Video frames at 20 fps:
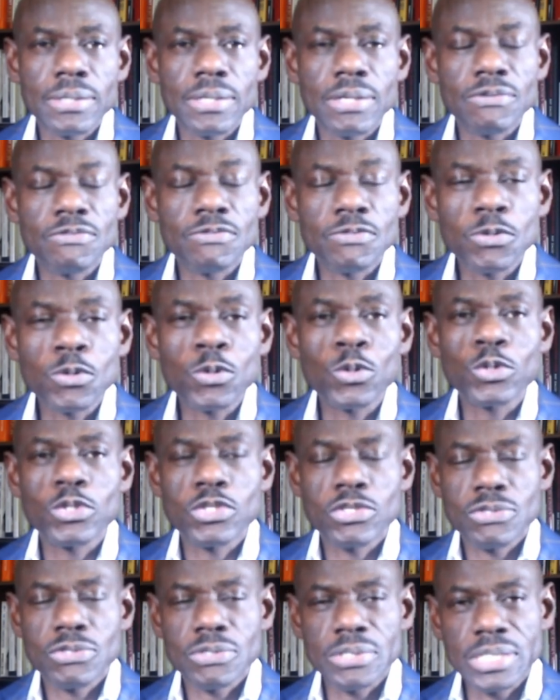the 4
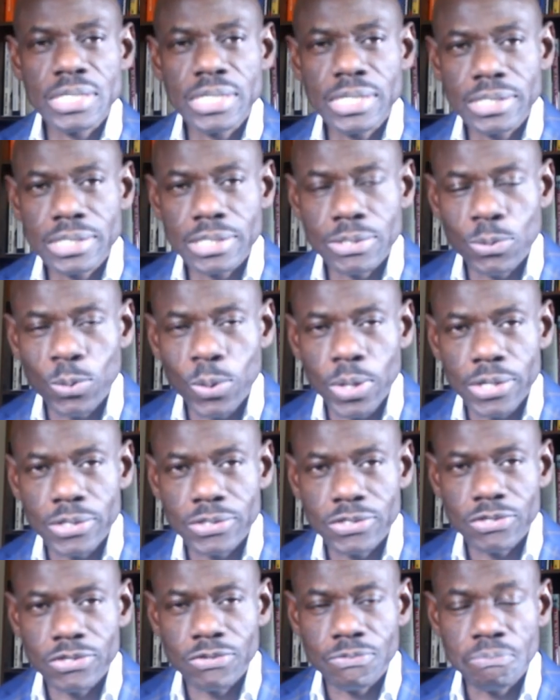strategic
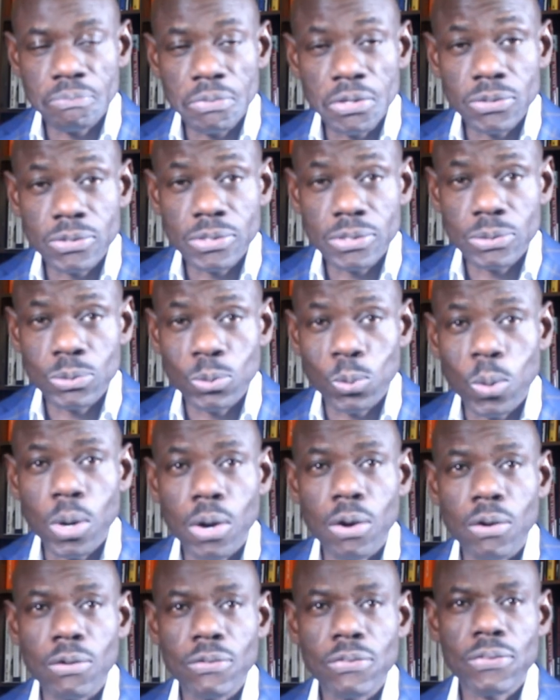ways of building
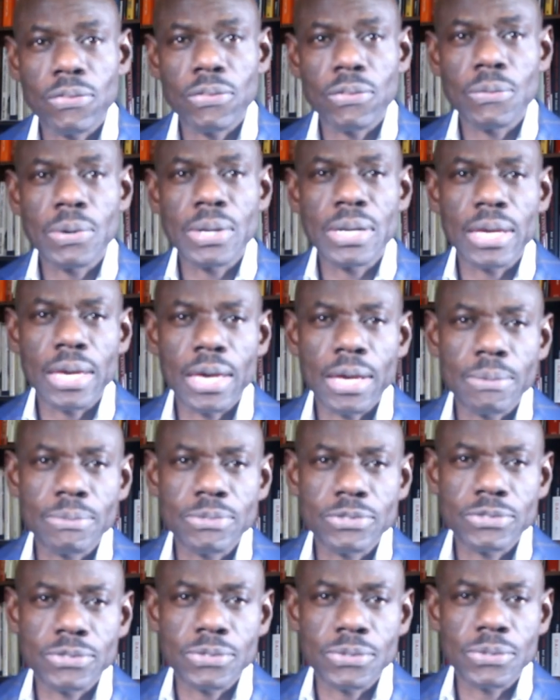wealth when it
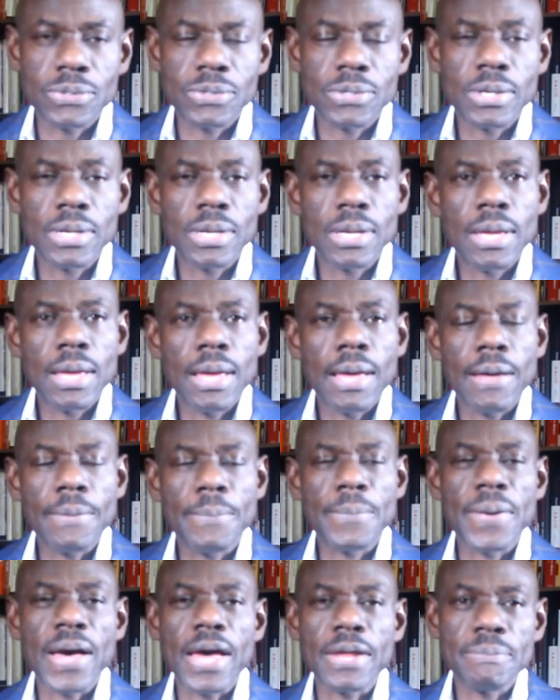comes to
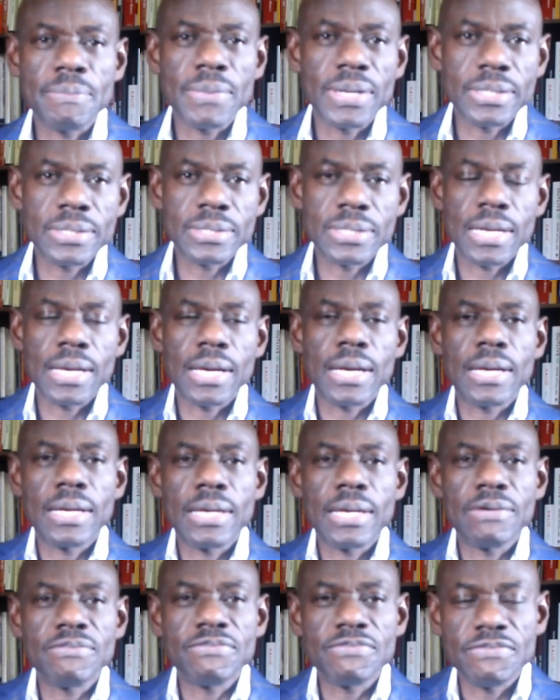apartment
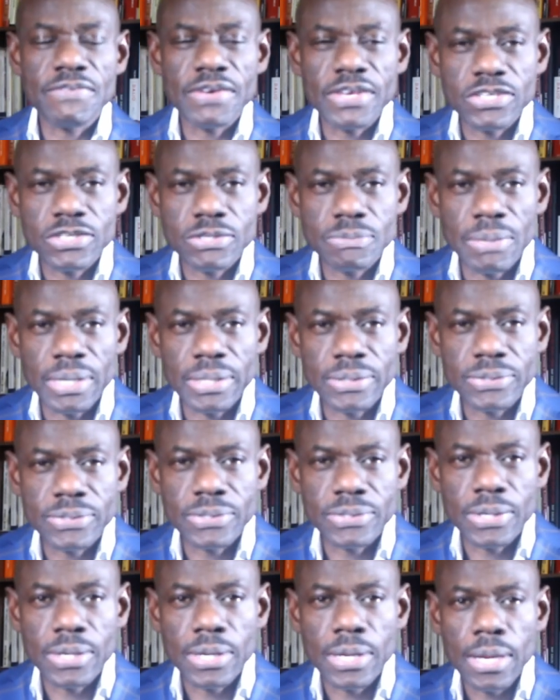
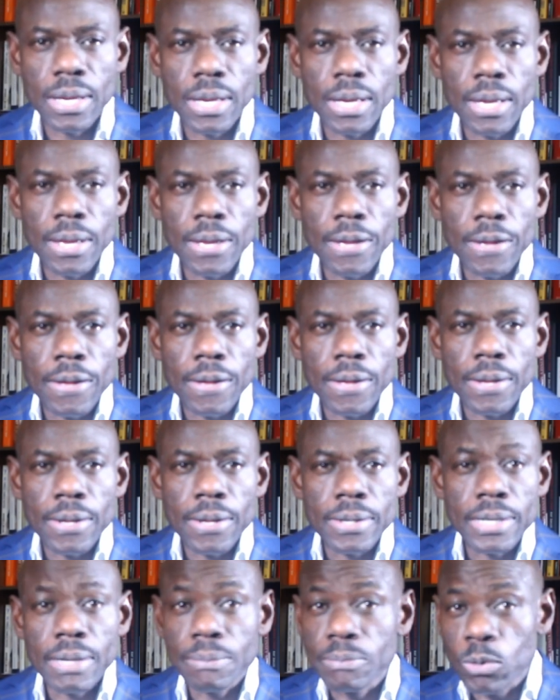investments.
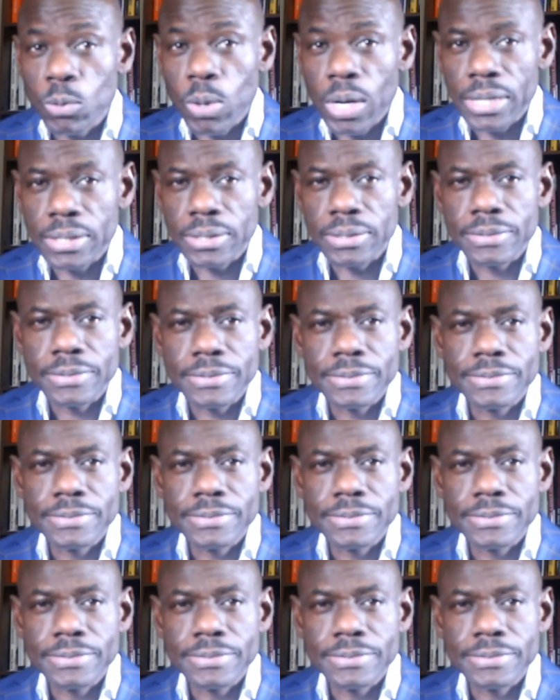Number 1,